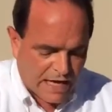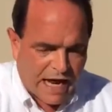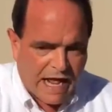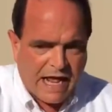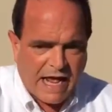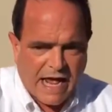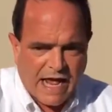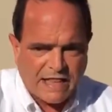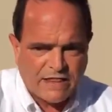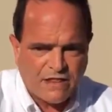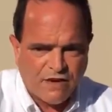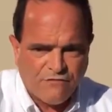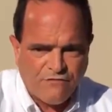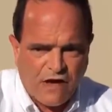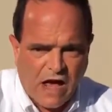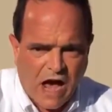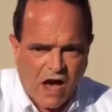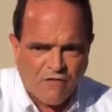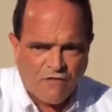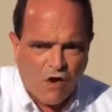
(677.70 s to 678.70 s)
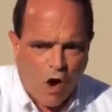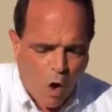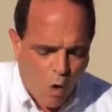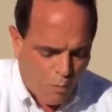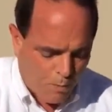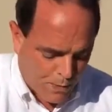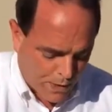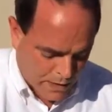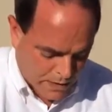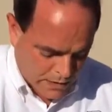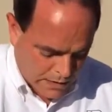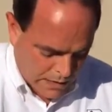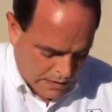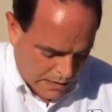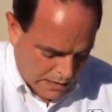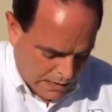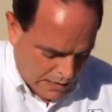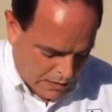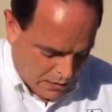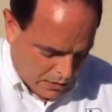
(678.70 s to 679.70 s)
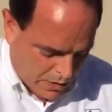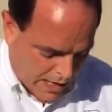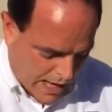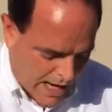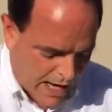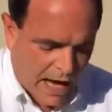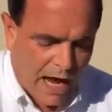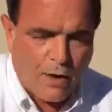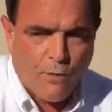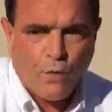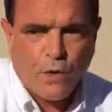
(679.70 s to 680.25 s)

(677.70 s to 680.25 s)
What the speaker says: and I had the valve open. Okay, I